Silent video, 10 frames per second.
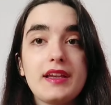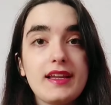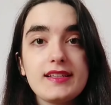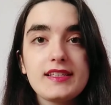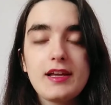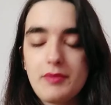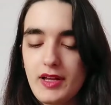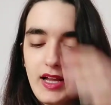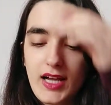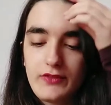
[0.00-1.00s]
Next up, I
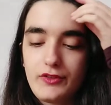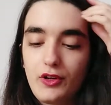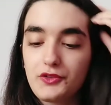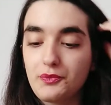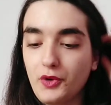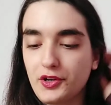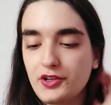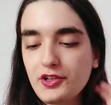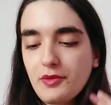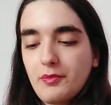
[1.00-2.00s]
have Alt
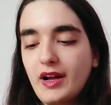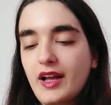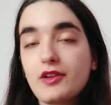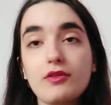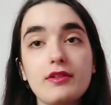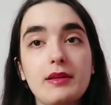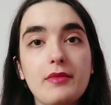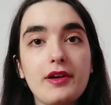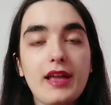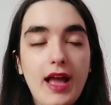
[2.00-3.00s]
Monarch by Courtney
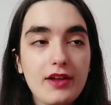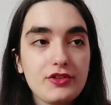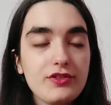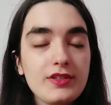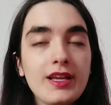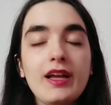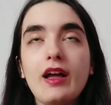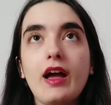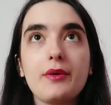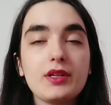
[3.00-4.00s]
Mary Andrews.
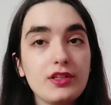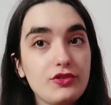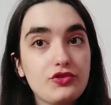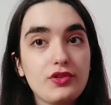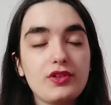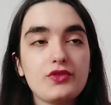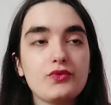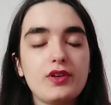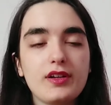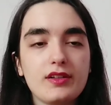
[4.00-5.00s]
I really enjoyed this one.